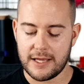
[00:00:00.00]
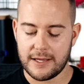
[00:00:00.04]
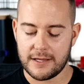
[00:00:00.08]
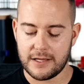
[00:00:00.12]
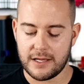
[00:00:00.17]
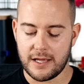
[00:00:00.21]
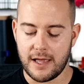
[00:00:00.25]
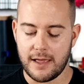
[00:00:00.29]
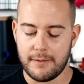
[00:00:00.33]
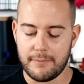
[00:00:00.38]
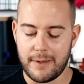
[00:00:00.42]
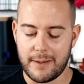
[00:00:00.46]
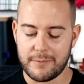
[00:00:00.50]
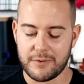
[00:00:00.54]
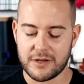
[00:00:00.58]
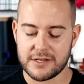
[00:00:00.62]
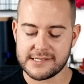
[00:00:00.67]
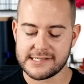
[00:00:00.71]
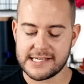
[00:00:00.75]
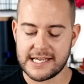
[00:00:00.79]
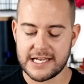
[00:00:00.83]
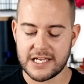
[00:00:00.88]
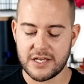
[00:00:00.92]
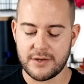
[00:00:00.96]
um, I'm not
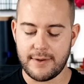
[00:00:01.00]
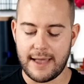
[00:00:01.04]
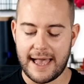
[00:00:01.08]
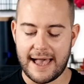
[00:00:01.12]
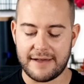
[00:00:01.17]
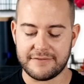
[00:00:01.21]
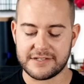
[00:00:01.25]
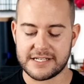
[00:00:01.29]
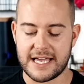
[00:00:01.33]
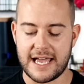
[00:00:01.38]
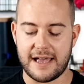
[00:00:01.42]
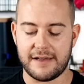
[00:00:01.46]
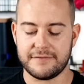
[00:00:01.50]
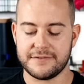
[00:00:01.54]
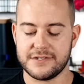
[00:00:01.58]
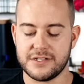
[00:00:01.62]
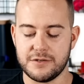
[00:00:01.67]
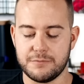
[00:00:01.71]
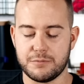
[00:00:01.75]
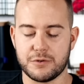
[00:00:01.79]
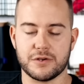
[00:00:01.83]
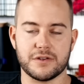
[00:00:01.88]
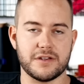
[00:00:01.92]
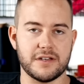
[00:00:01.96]
saying you have to have
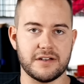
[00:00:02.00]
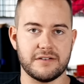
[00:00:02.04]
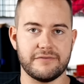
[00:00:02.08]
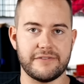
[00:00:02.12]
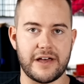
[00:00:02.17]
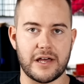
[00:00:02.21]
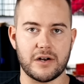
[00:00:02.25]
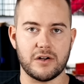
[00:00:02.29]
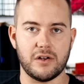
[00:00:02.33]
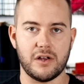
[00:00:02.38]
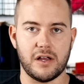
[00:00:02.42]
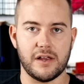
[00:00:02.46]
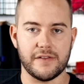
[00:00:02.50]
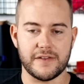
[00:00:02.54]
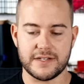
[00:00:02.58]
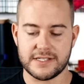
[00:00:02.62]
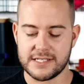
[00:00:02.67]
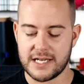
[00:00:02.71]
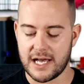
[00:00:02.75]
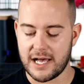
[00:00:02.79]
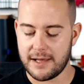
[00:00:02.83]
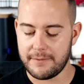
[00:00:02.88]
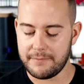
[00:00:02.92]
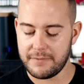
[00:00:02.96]
super thick vinyl all the
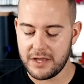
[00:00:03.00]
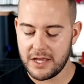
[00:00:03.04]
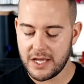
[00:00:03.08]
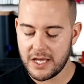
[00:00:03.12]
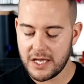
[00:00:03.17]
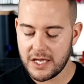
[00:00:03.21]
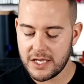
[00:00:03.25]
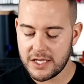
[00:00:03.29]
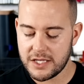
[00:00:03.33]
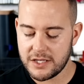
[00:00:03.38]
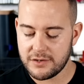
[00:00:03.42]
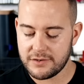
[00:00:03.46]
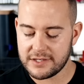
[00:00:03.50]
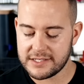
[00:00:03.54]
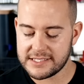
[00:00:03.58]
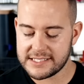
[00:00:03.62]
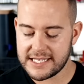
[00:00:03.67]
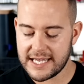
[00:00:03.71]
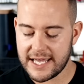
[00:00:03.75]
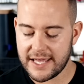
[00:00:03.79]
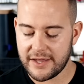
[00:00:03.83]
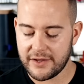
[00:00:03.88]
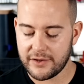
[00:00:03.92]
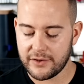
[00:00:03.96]
time. You can
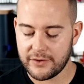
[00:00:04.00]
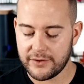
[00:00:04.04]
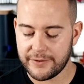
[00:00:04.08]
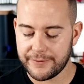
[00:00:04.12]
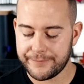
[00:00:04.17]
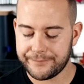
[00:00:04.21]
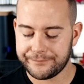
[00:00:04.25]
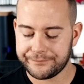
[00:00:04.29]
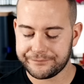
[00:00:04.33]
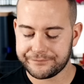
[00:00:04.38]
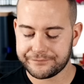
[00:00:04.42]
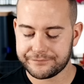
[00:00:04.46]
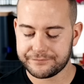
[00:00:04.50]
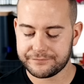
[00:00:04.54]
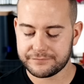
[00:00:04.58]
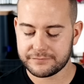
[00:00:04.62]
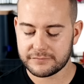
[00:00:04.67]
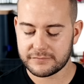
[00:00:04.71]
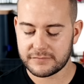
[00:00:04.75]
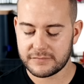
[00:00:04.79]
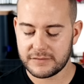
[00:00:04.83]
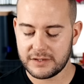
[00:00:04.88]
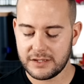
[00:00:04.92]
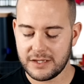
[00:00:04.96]
tell,
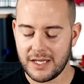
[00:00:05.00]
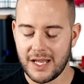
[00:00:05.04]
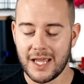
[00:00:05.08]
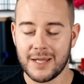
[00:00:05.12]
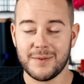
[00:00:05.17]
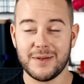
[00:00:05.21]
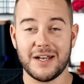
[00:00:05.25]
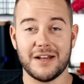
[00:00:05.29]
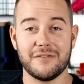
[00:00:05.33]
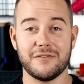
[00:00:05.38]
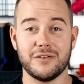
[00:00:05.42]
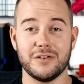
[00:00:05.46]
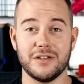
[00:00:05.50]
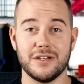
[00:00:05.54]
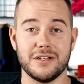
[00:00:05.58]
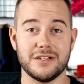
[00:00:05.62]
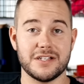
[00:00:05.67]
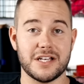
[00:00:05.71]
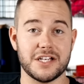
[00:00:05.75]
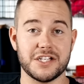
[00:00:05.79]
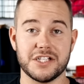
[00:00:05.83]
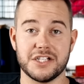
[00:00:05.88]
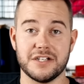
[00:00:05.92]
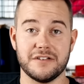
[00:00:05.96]
I mean, I've only
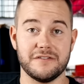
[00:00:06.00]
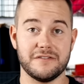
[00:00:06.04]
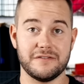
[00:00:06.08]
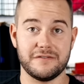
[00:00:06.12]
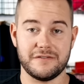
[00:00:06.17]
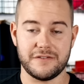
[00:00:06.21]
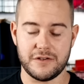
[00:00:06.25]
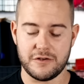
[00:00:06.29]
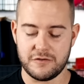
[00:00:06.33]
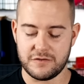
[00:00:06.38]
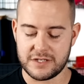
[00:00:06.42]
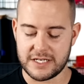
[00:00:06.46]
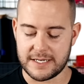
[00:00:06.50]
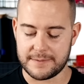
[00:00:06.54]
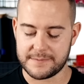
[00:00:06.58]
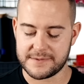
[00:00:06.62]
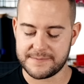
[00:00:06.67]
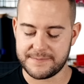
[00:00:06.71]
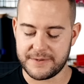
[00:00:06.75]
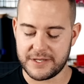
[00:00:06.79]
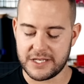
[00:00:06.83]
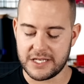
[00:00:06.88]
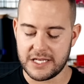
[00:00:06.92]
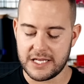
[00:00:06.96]
touched it a few times,
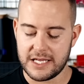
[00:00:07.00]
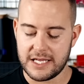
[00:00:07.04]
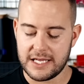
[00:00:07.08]
but